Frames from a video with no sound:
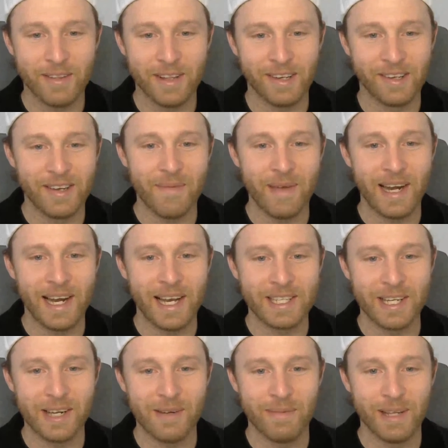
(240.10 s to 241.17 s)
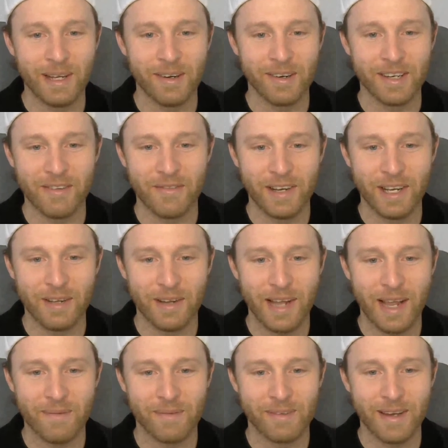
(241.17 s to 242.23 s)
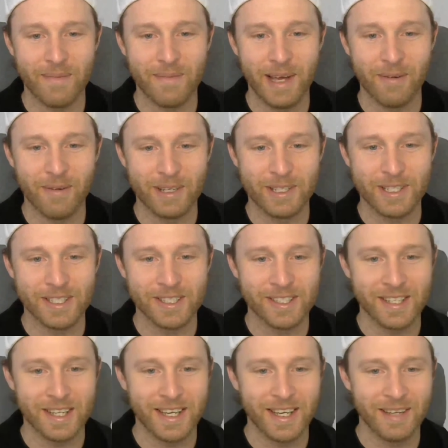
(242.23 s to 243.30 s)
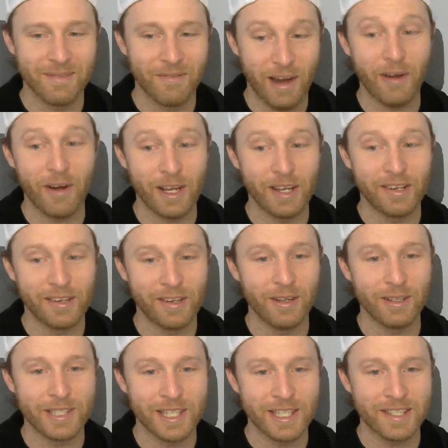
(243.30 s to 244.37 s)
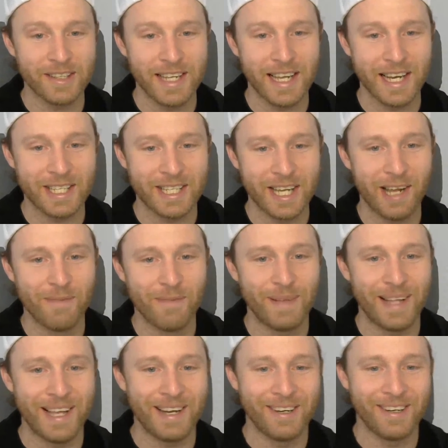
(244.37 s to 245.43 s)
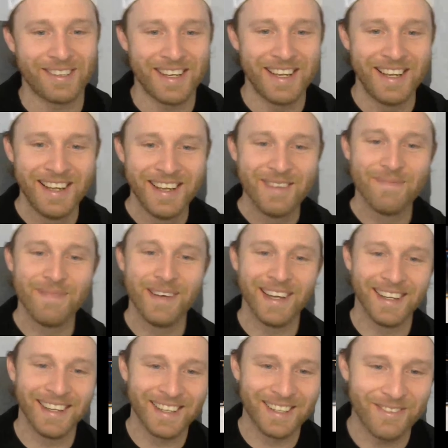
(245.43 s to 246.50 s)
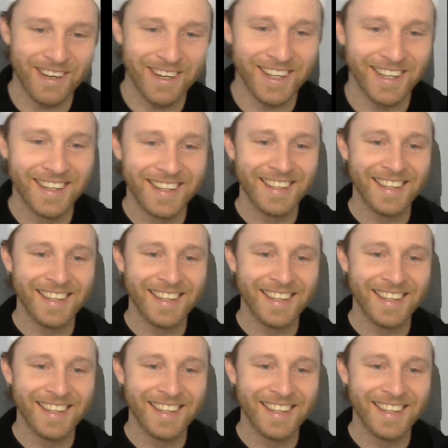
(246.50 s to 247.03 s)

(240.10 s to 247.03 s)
better than some NHL players in a video game somehow, which is very insulting to the NHL players, but it's fun.